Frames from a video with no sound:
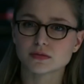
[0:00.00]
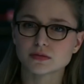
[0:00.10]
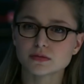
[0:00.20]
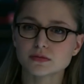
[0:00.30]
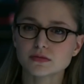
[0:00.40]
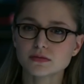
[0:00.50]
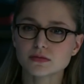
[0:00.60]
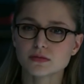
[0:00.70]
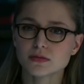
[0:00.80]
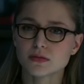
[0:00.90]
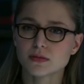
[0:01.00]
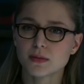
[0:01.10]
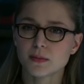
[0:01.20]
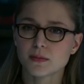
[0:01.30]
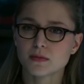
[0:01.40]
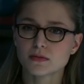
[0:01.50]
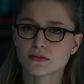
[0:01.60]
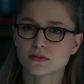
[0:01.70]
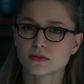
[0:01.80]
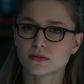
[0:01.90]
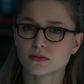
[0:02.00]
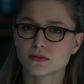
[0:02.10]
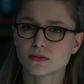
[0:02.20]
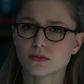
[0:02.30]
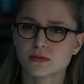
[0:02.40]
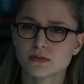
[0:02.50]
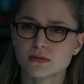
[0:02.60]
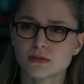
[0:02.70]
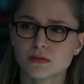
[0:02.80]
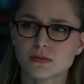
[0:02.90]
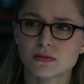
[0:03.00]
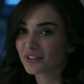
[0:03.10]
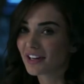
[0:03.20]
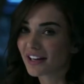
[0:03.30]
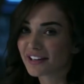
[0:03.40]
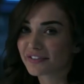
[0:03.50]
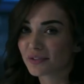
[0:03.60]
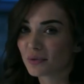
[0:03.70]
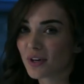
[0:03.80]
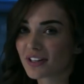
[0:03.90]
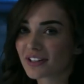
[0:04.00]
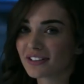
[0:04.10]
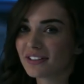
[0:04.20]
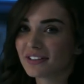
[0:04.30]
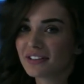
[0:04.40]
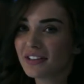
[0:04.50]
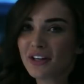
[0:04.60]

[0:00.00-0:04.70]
what we aspire to be. When I learned about your life and work and